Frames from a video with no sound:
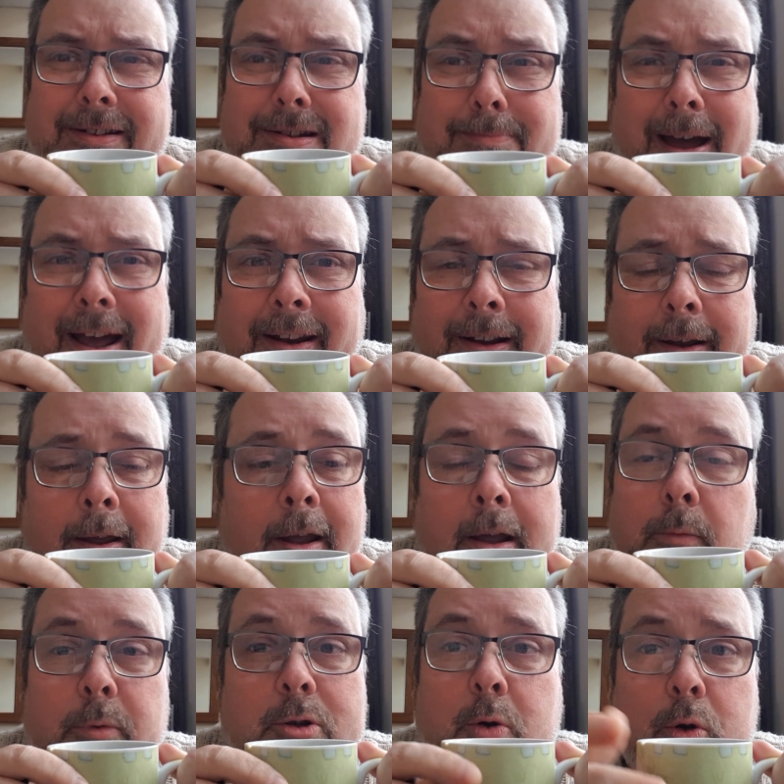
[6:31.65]
It's a man,
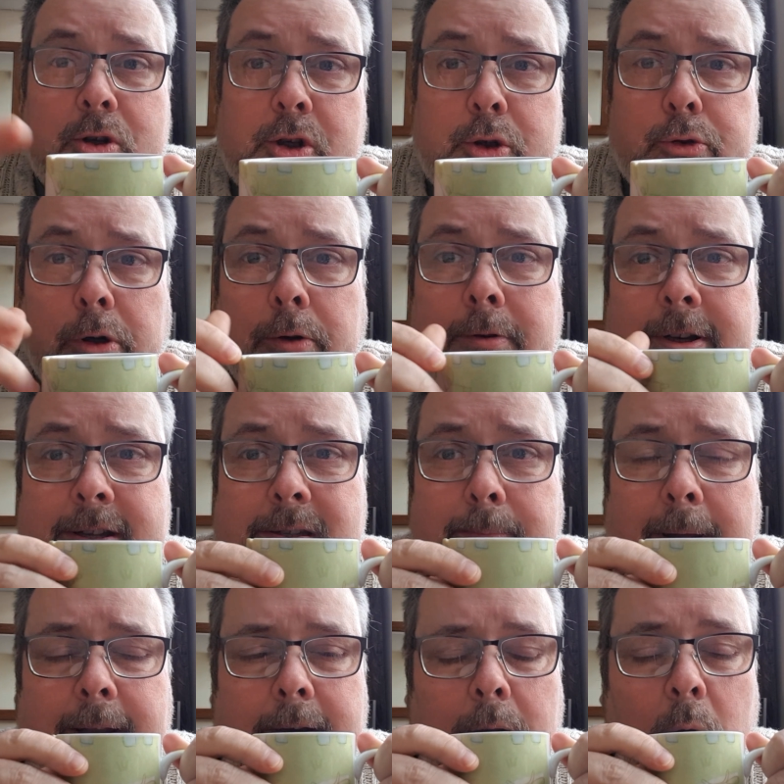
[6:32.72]
which of course is true. It is a
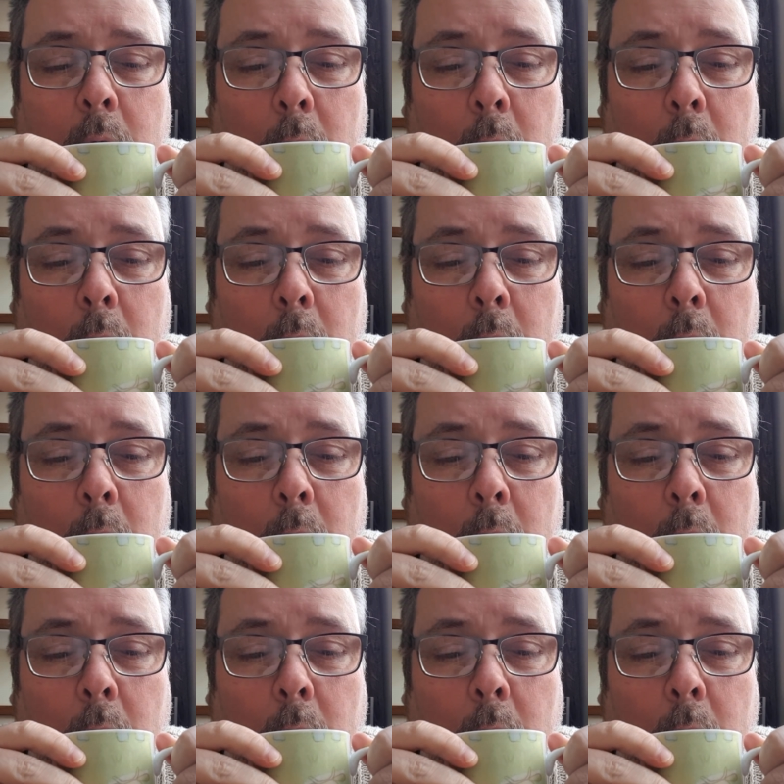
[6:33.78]
man.